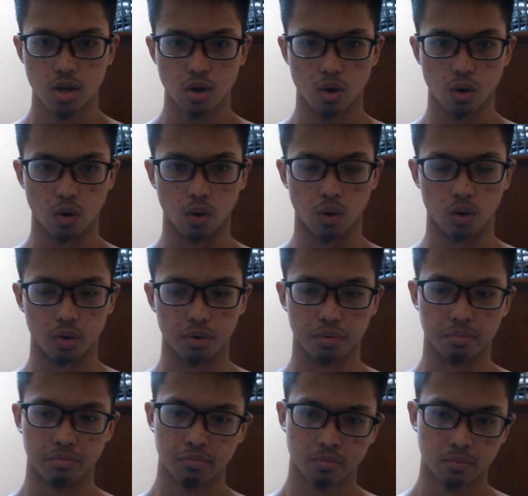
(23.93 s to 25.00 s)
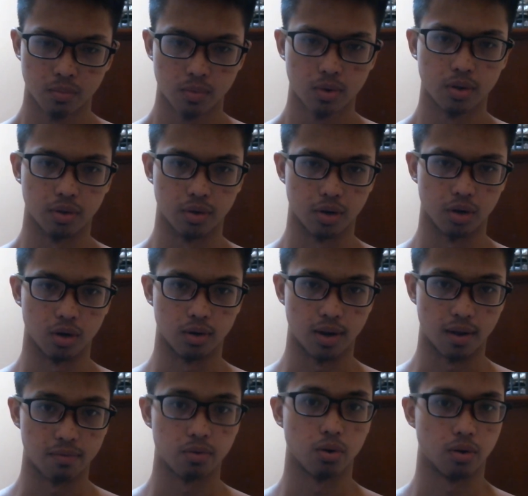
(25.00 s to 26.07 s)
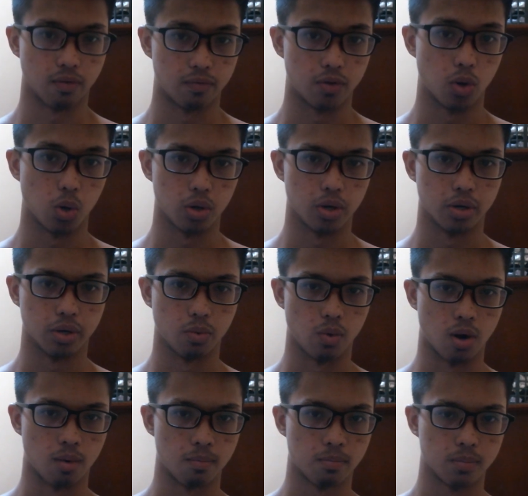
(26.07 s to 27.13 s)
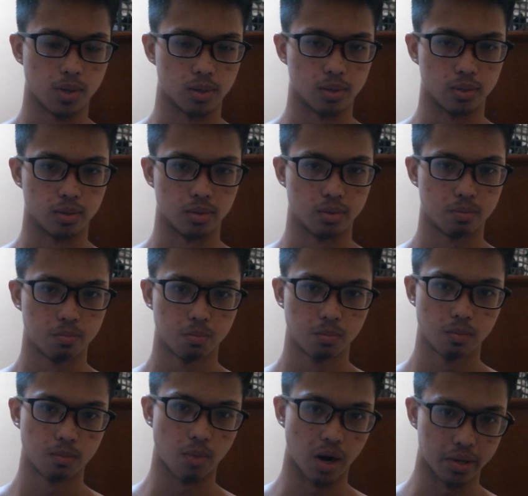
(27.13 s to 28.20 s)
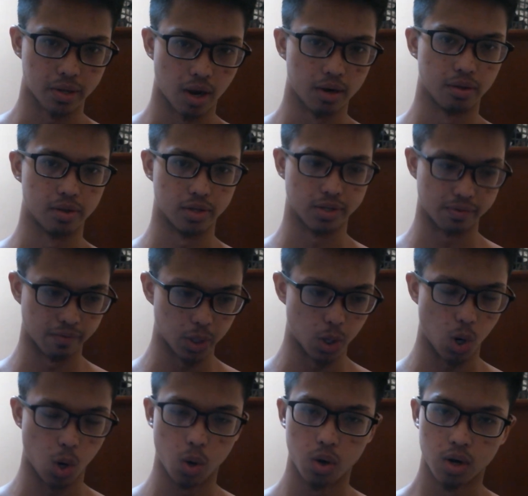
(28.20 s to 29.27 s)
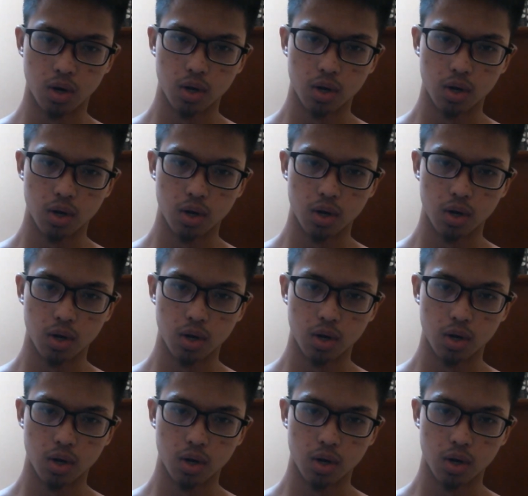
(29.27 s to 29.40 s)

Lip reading: on the left hook of Naoya Inoue, and by the end of this video,